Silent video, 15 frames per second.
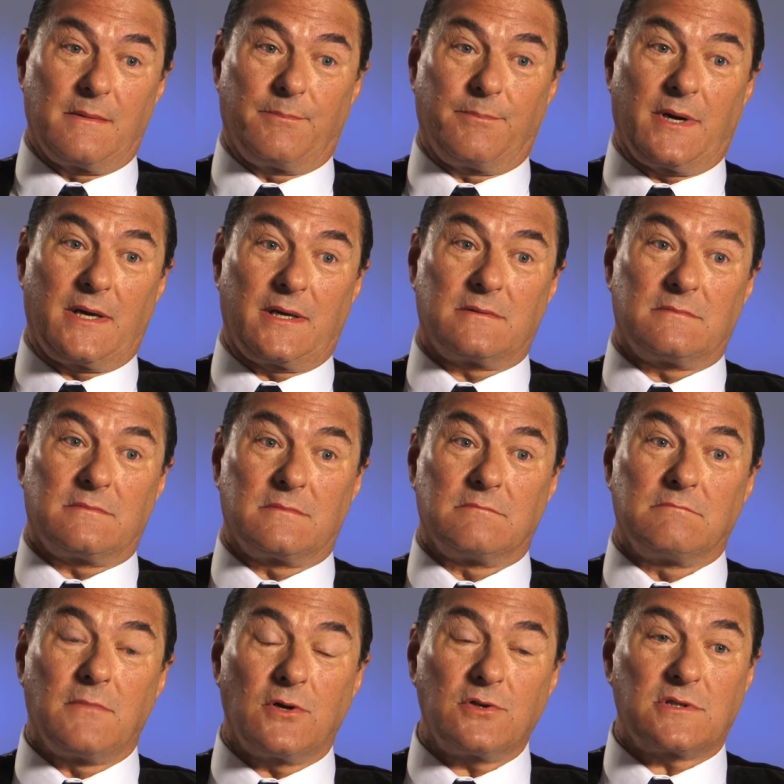But
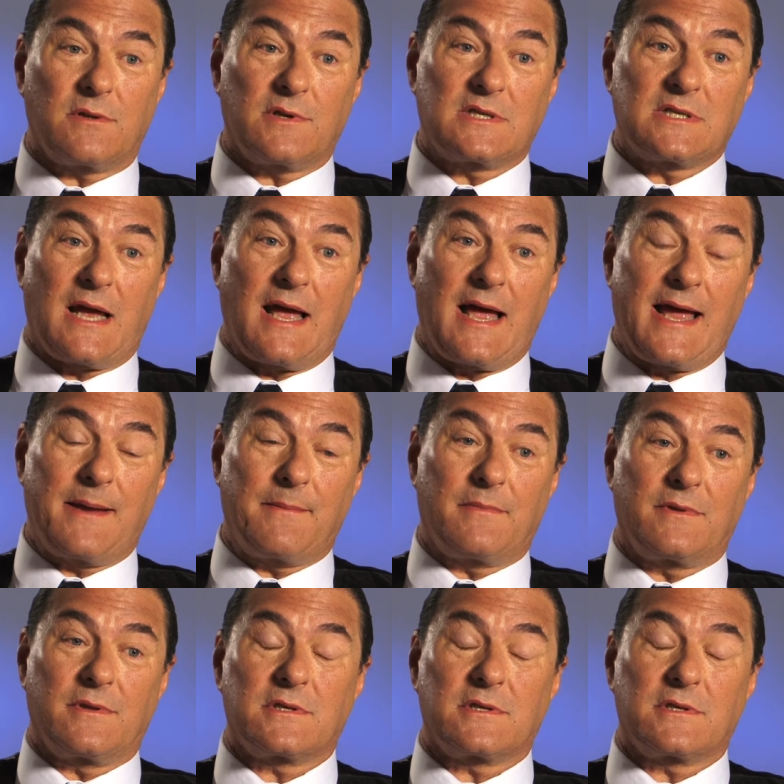most of the time,